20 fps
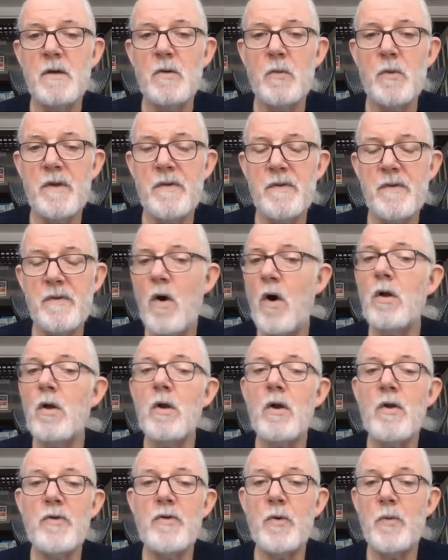with all
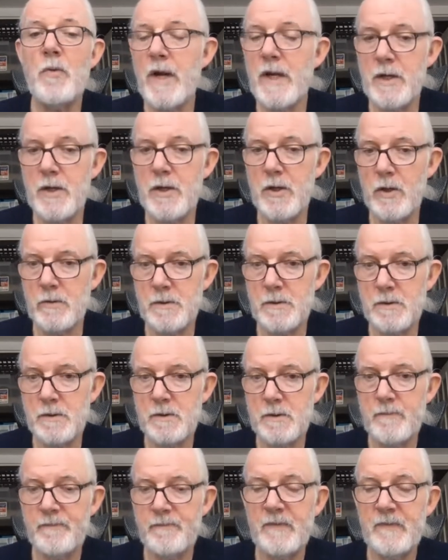other radios,
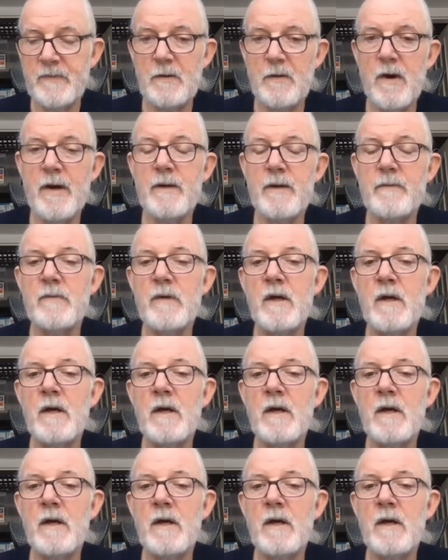right?